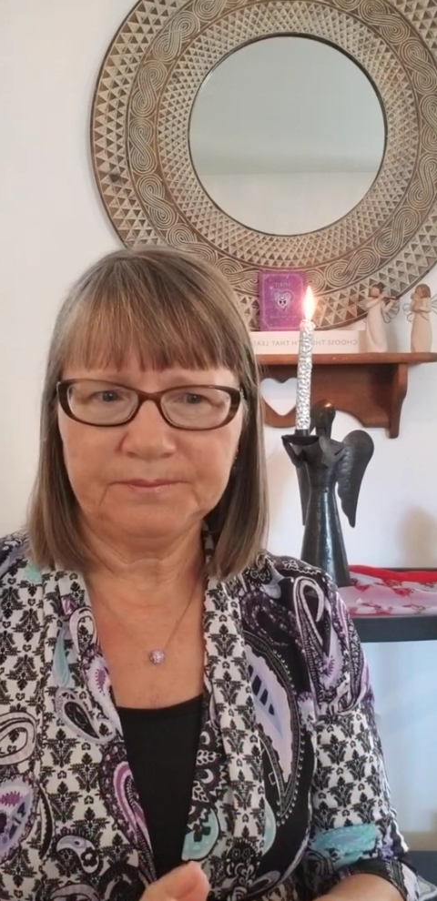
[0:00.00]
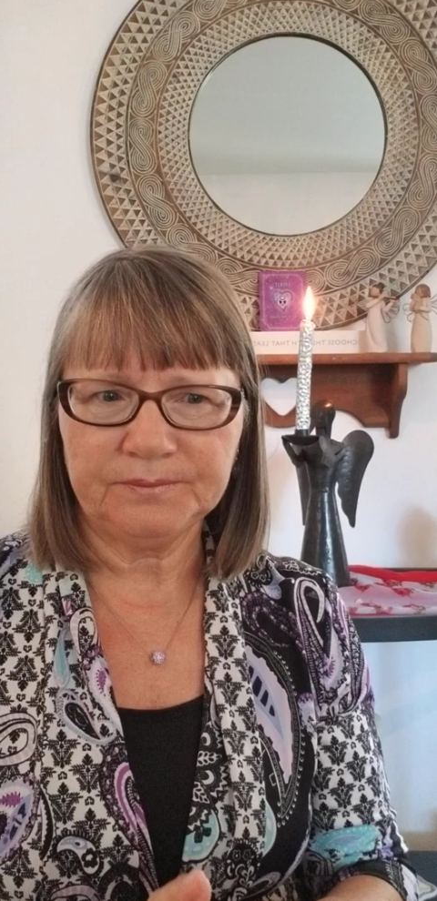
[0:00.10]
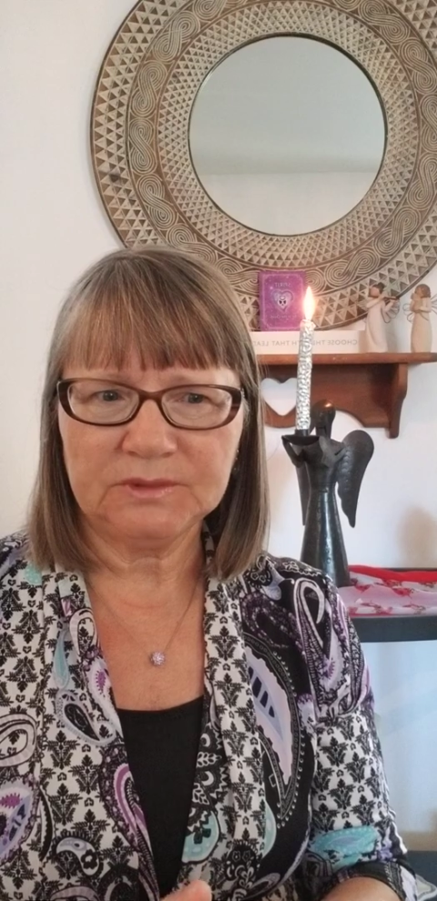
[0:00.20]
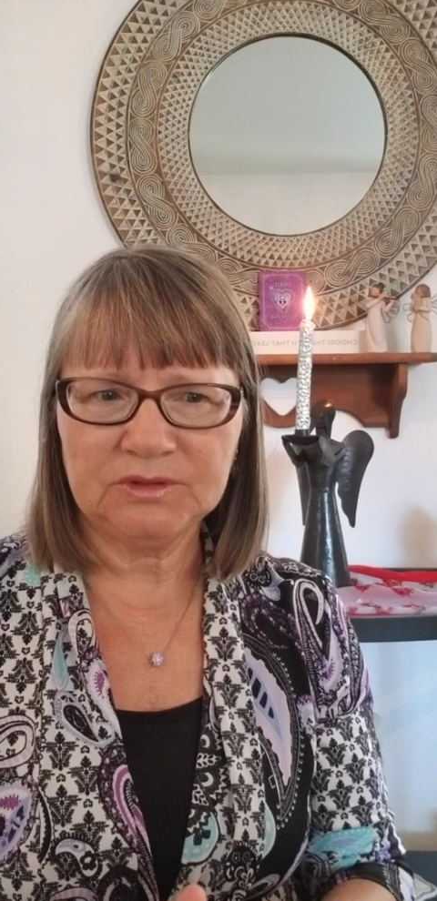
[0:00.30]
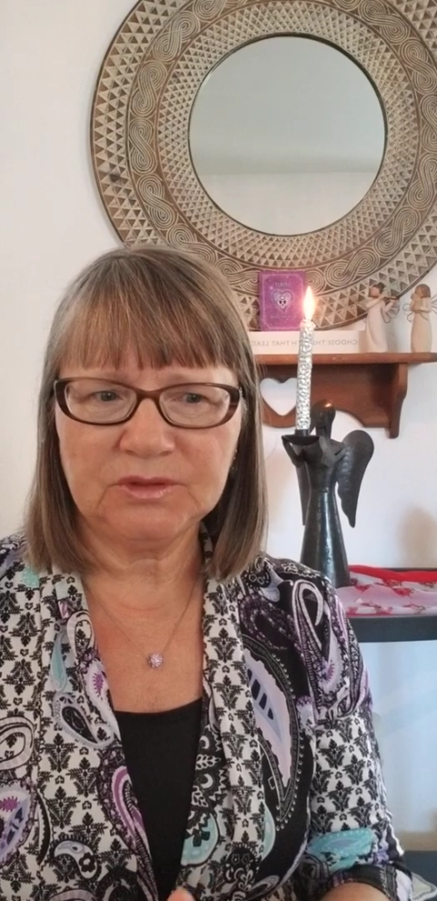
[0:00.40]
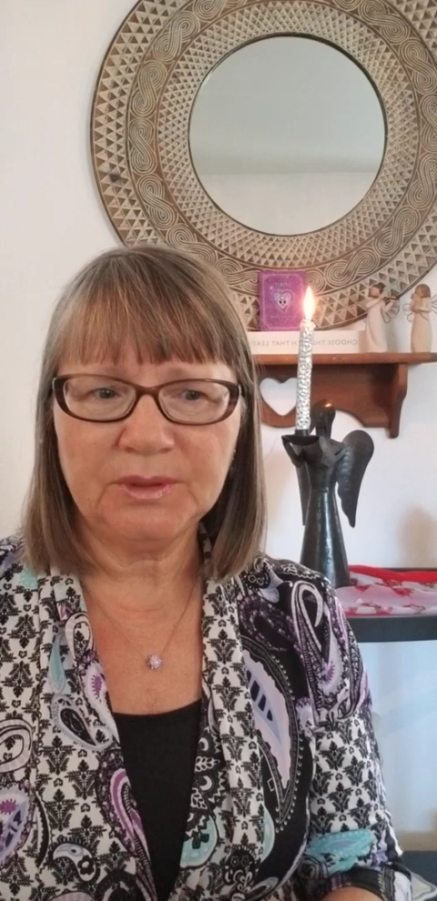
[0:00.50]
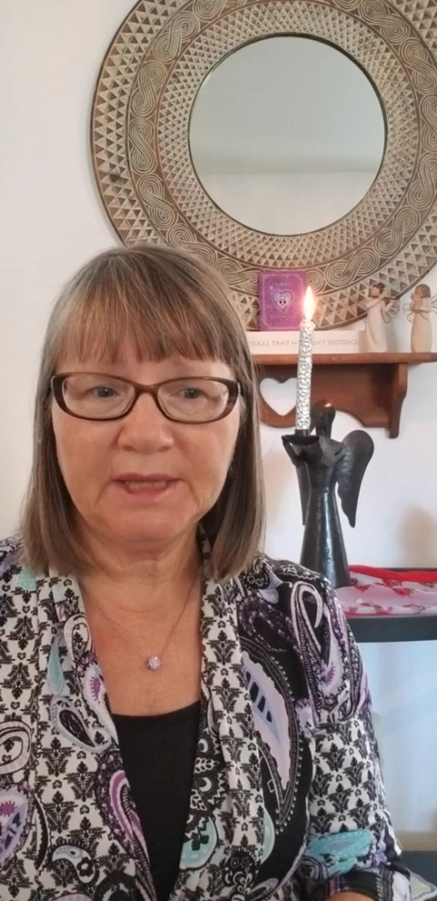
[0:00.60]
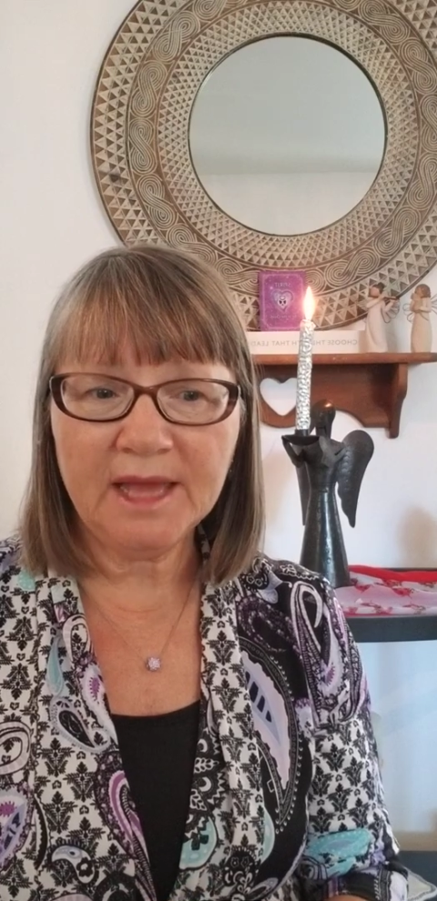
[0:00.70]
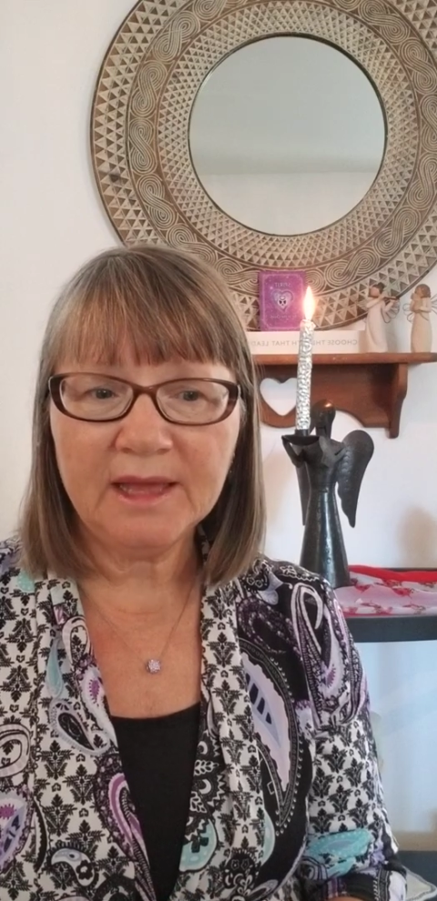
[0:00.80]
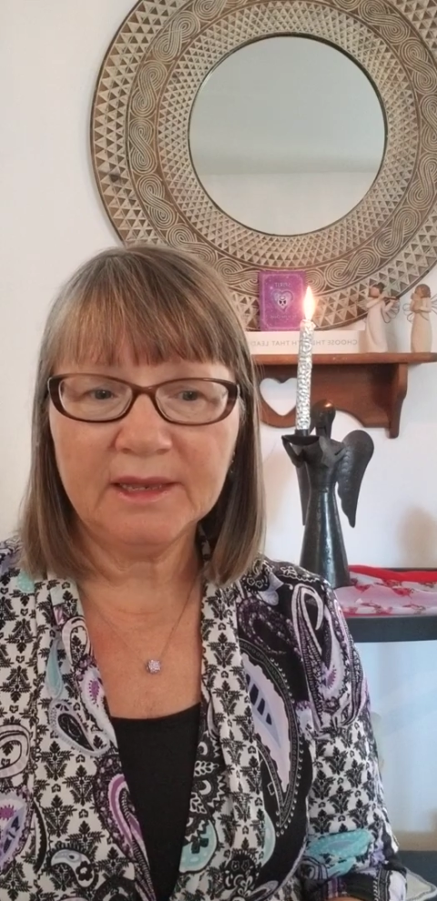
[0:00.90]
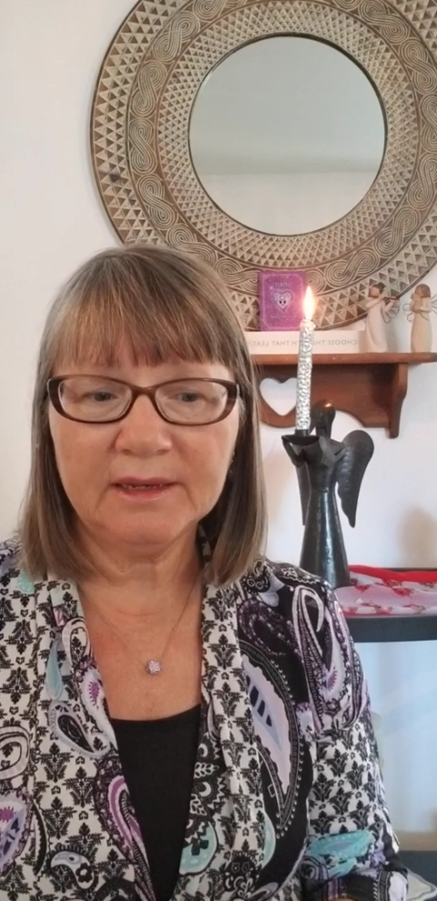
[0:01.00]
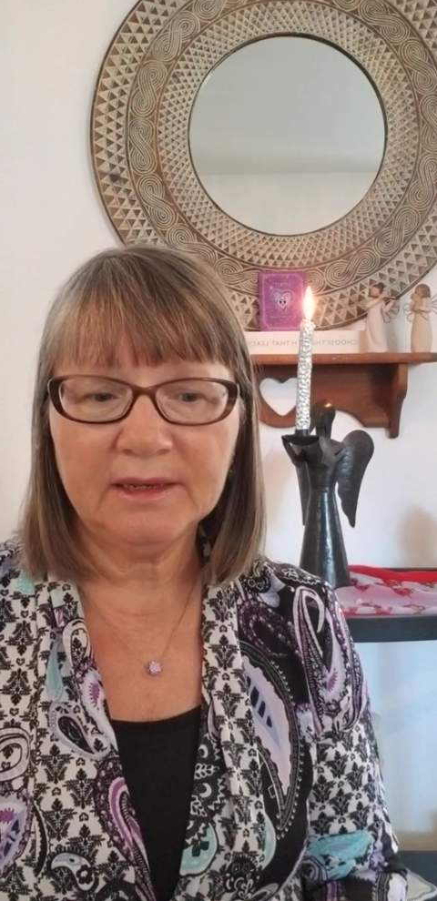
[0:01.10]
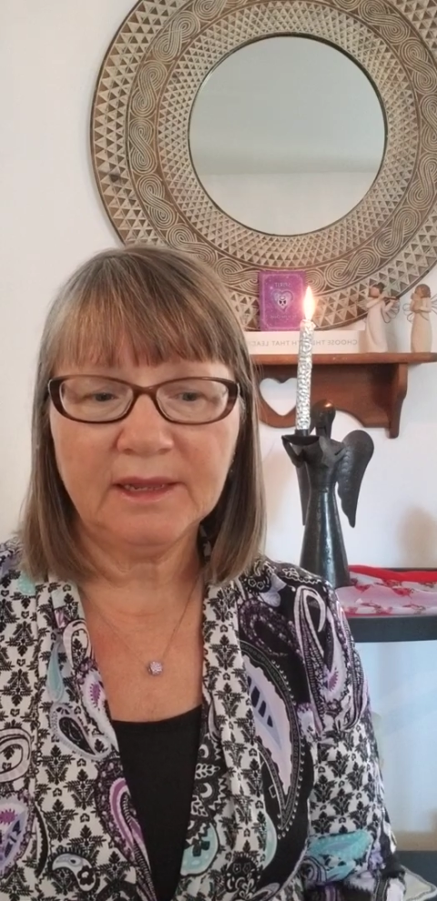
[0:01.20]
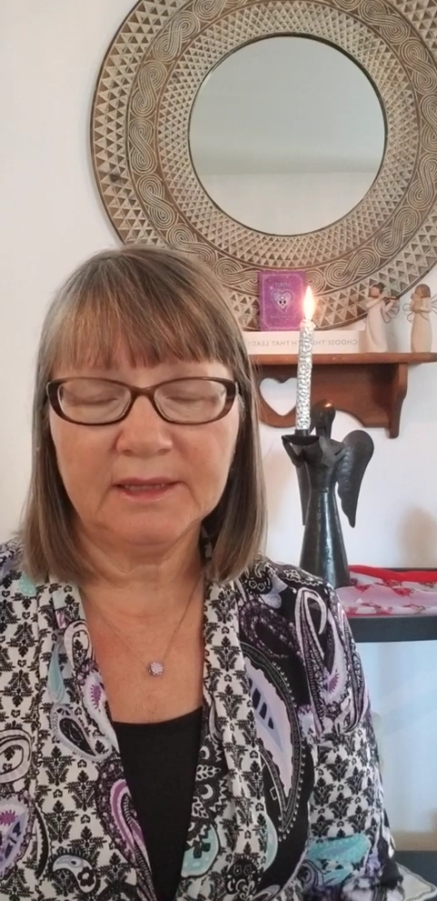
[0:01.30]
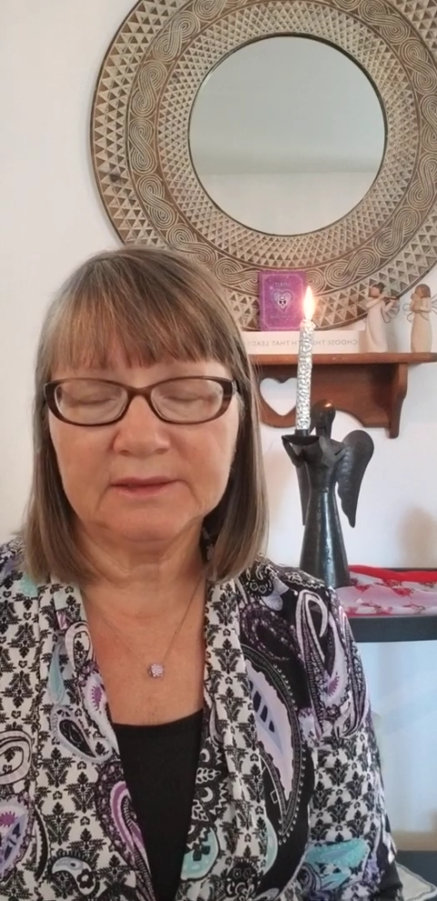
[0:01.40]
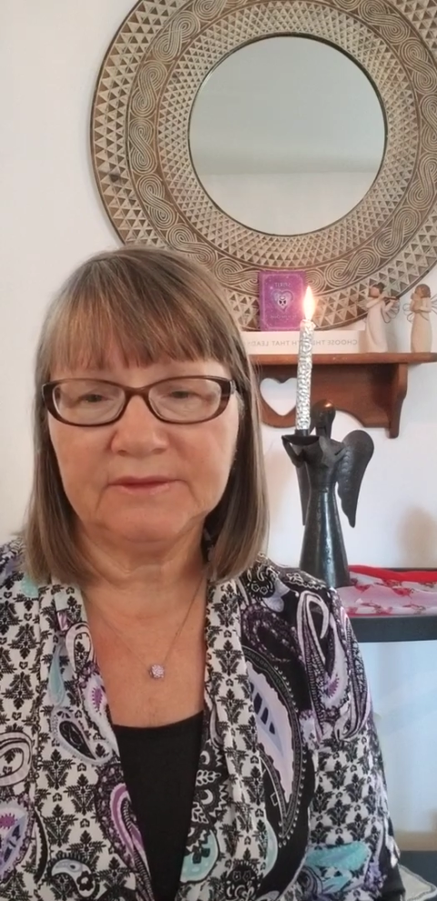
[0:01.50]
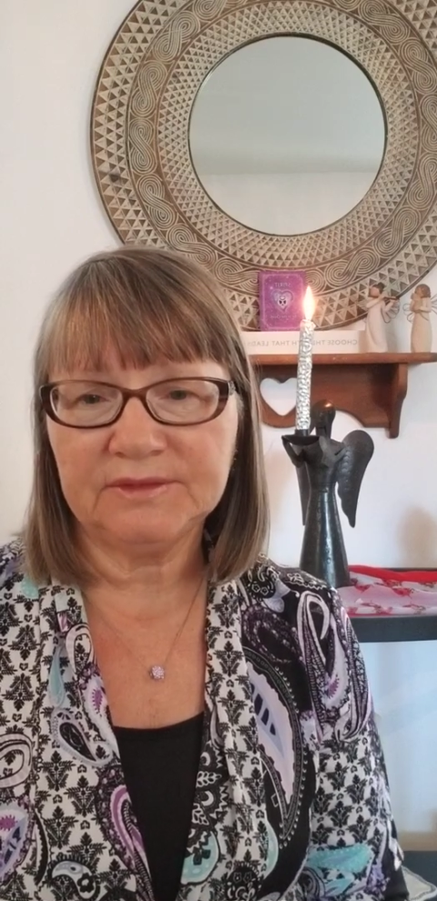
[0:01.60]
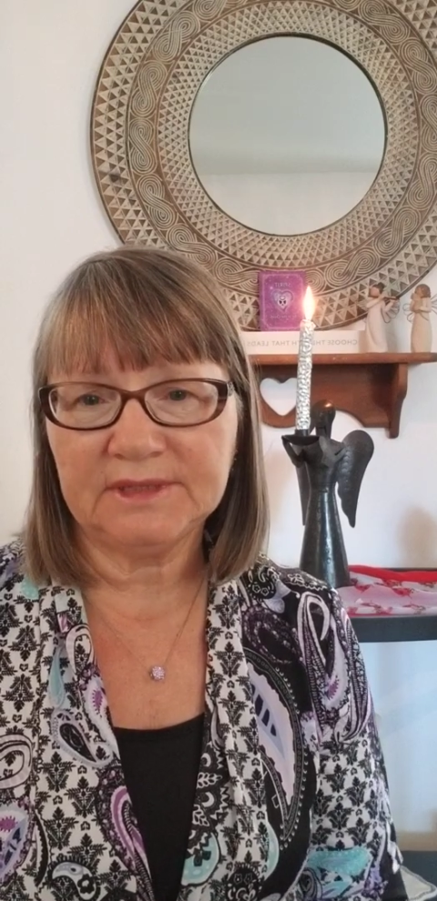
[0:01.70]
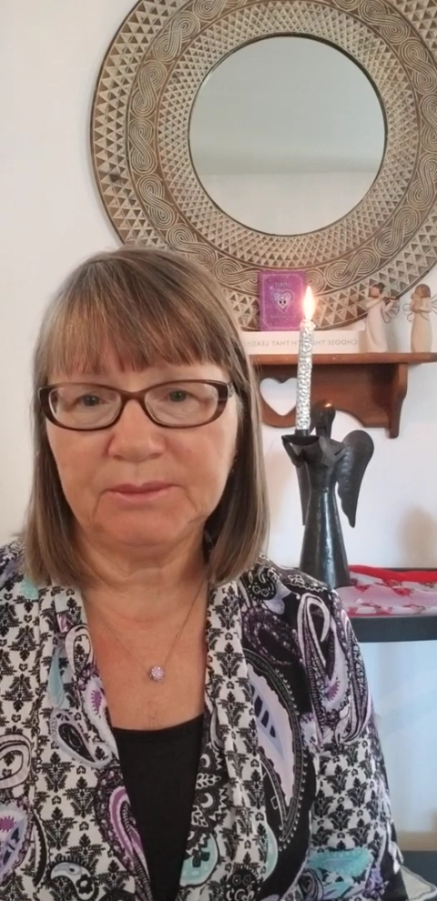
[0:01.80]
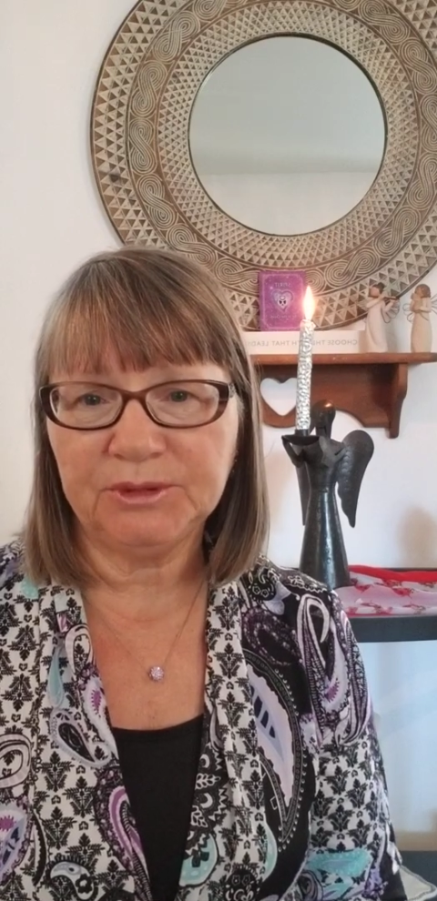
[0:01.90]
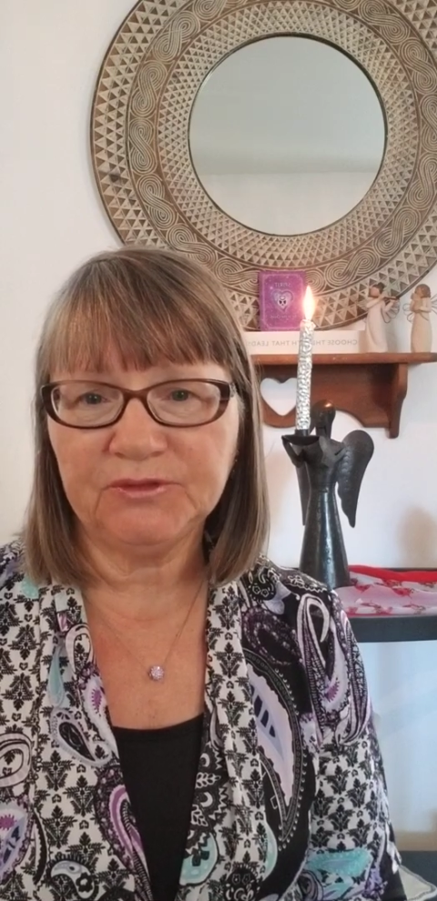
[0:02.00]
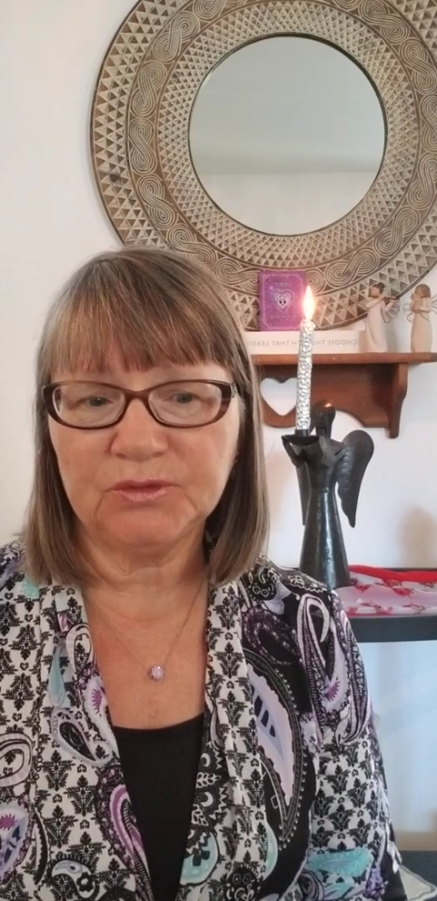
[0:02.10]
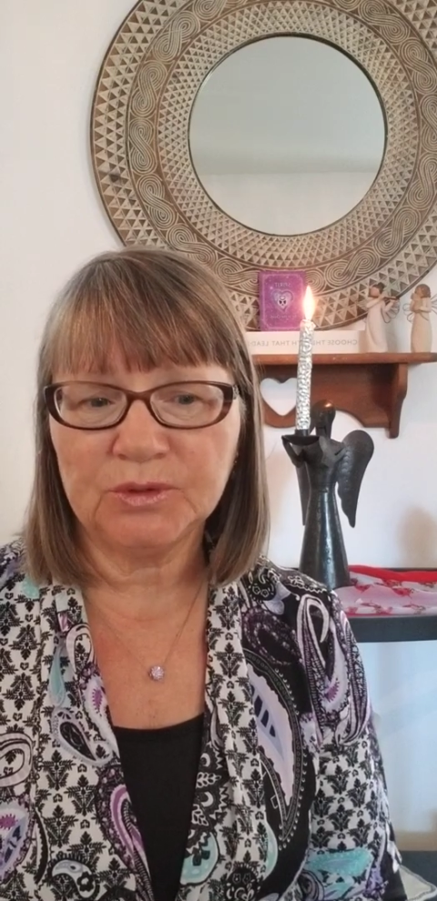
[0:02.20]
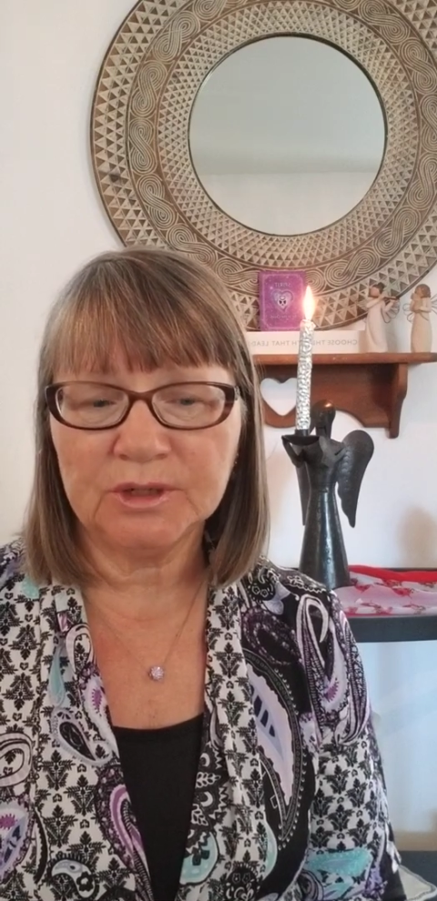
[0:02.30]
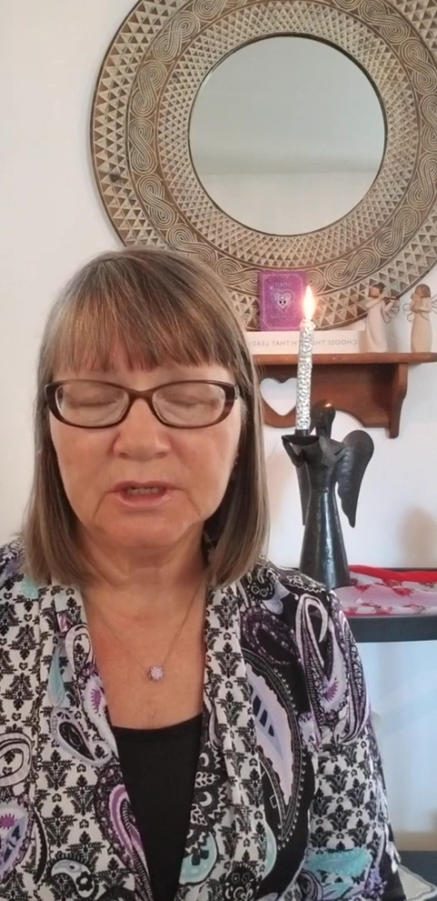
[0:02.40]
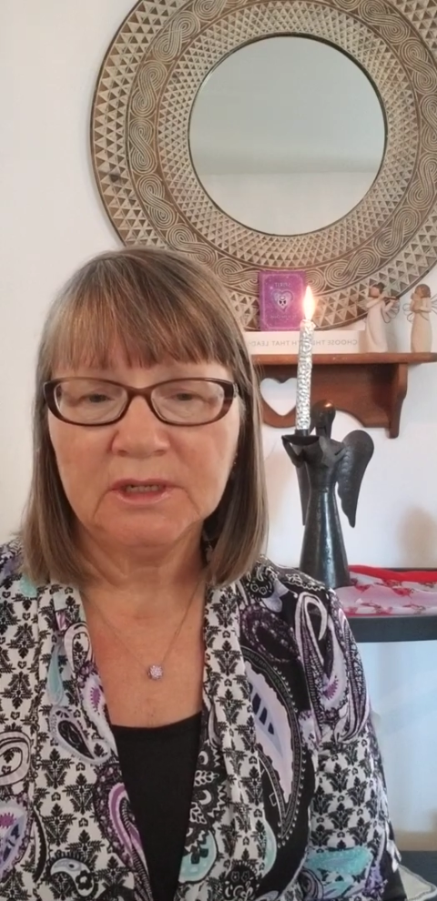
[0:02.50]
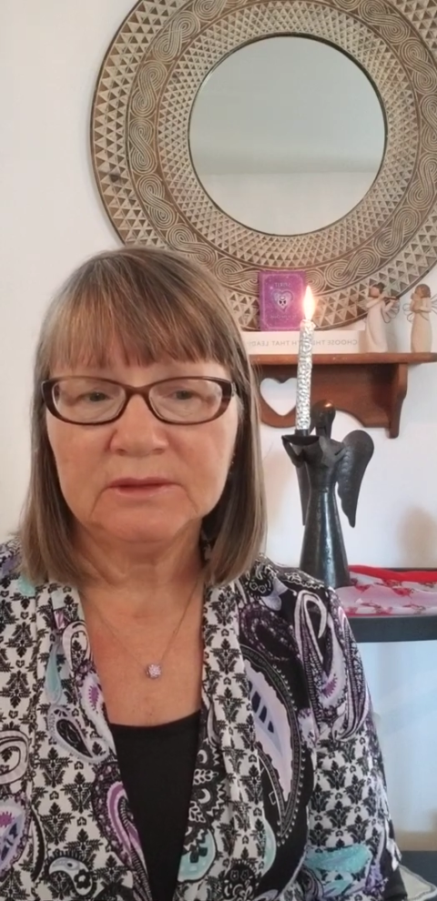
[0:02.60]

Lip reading: So again, as I've said before,